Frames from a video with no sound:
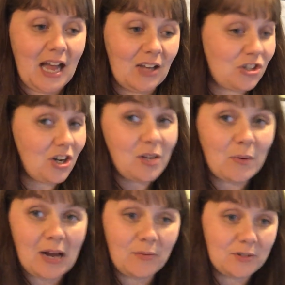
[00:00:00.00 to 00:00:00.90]
I'll show you
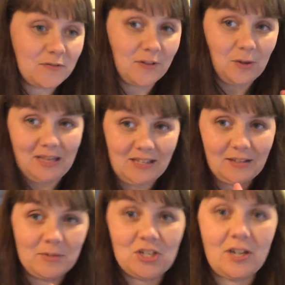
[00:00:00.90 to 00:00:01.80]
what I was filming.
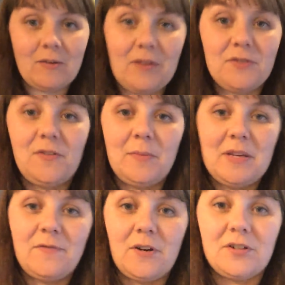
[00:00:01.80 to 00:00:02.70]
Let me show you what I was
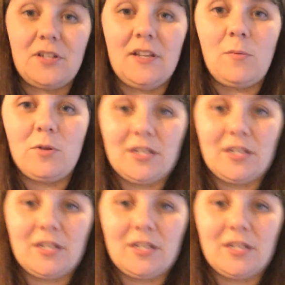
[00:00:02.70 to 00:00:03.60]
filming first, and then we'll get to the